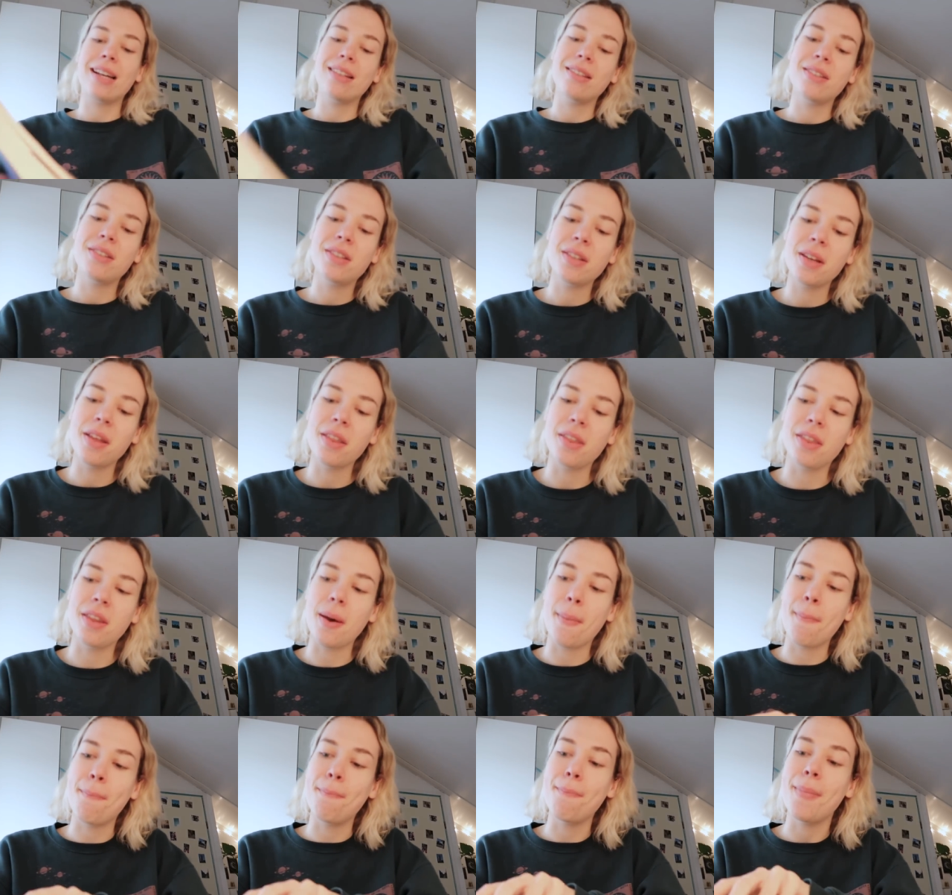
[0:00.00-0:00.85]
And
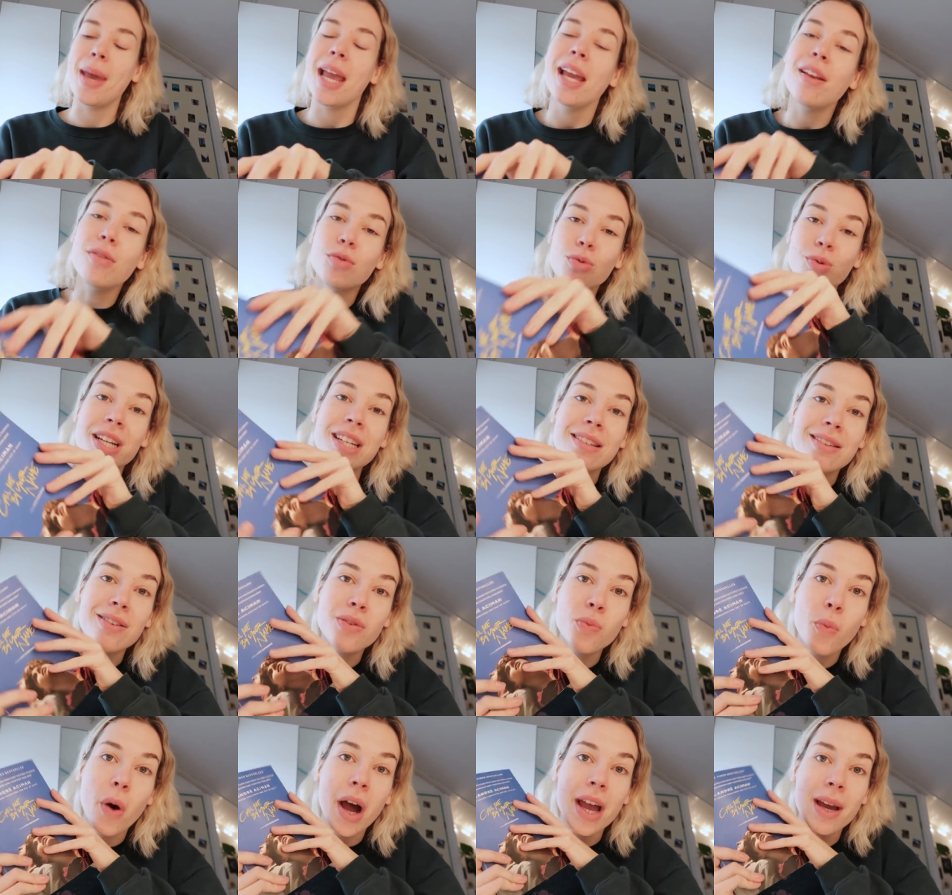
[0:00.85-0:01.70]
the main
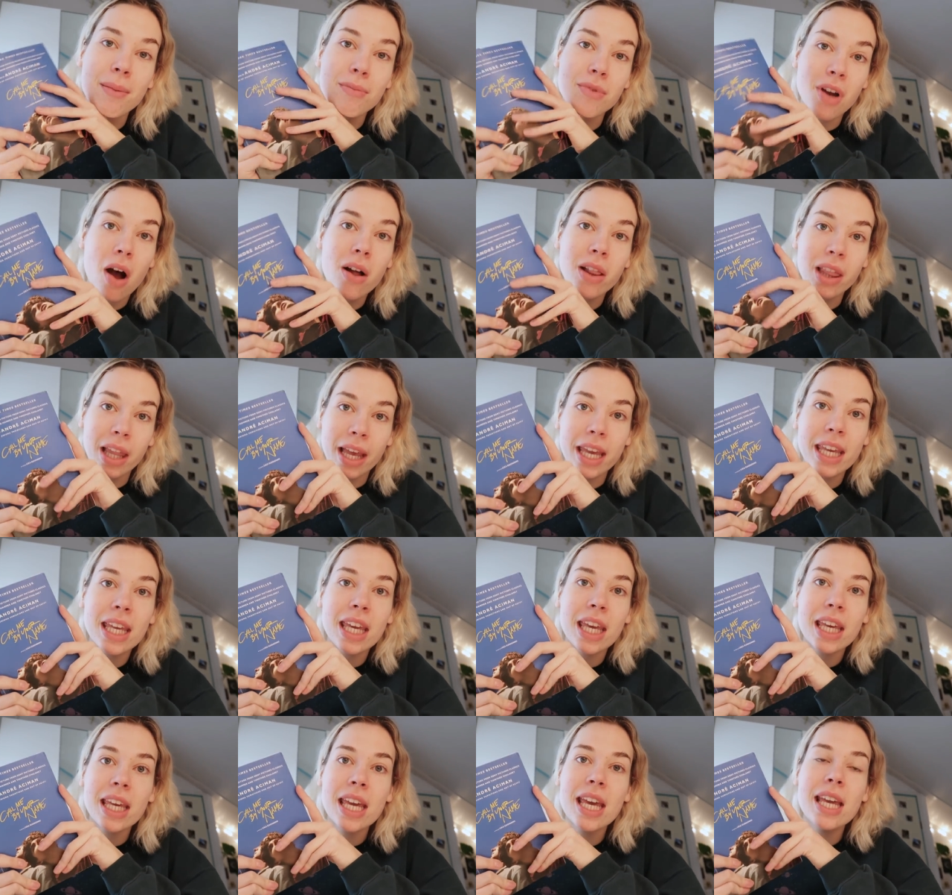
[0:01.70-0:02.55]
reason why I'm not
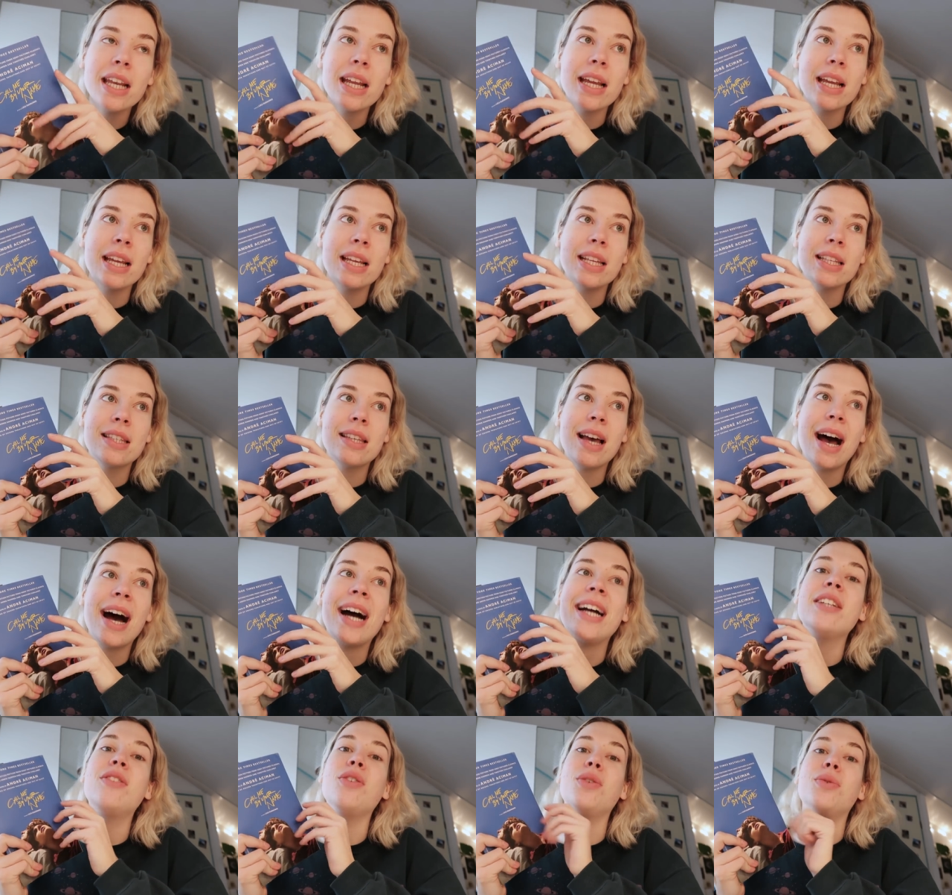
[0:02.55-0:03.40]
liking it is
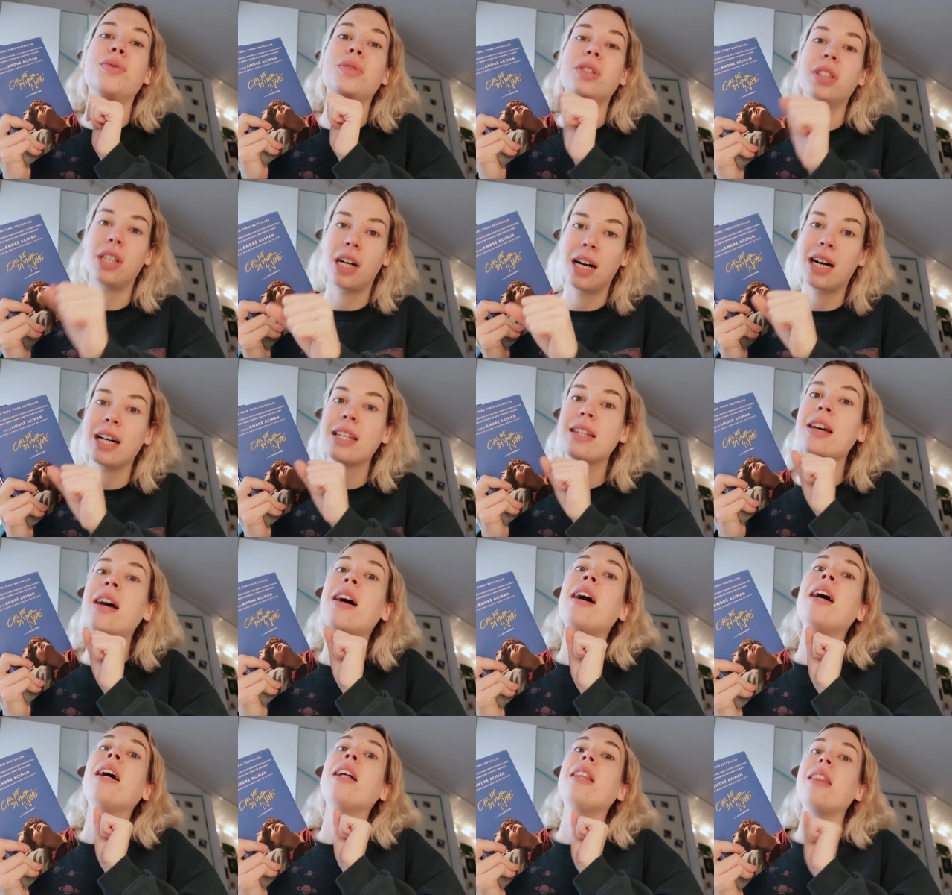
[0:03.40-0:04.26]
I do not
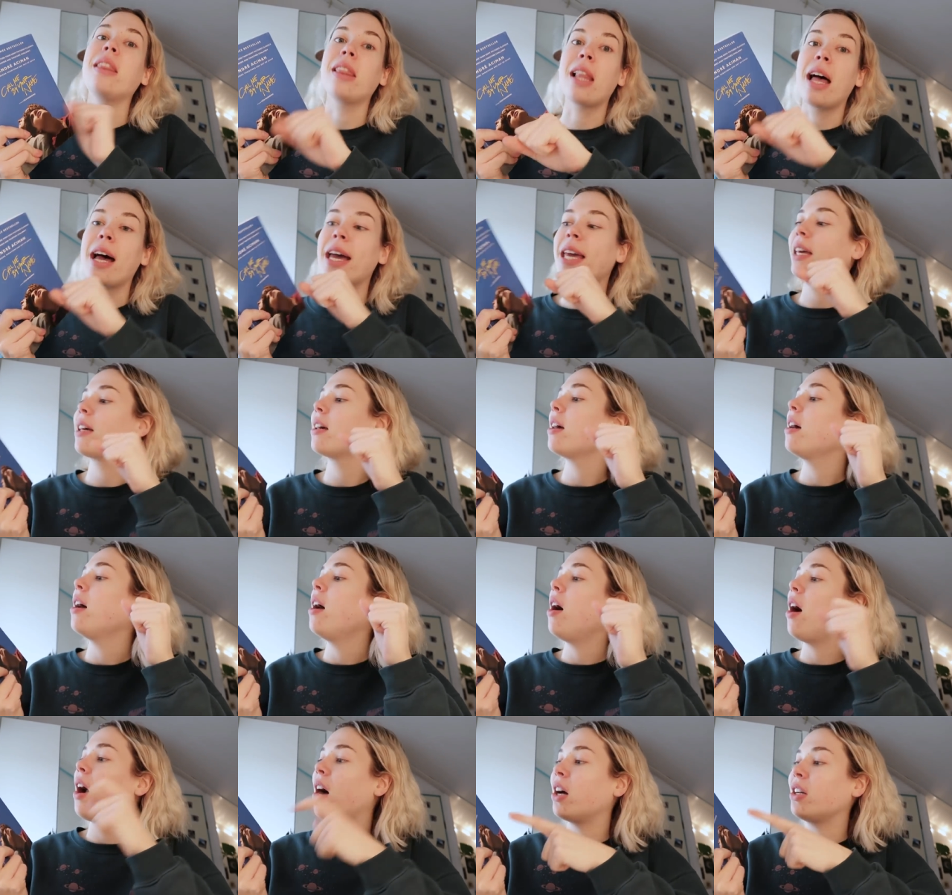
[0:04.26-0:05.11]
like
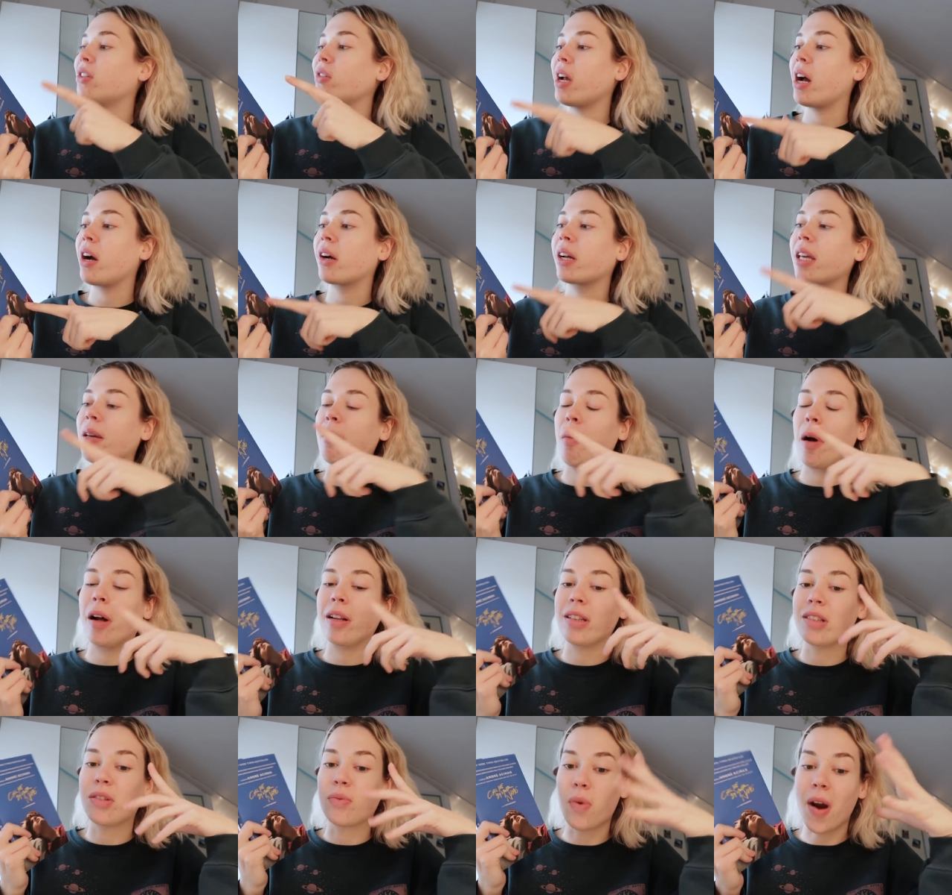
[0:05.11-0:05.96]
Andre
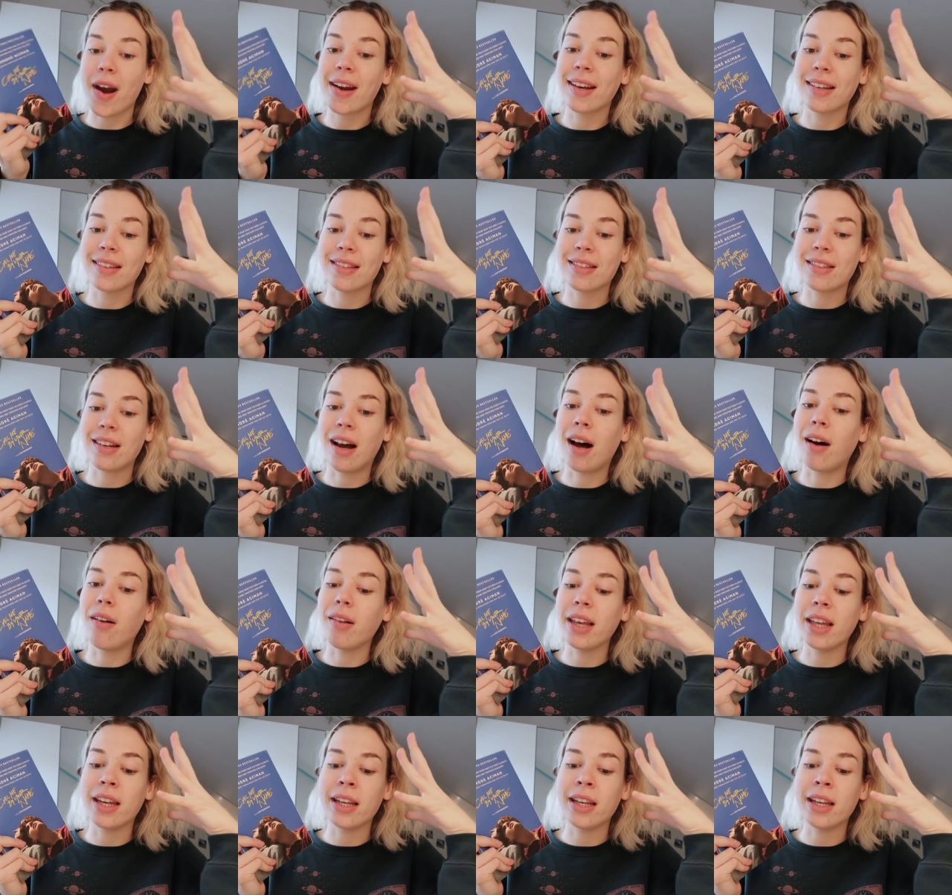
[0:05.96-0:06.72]
Aciman's writing style.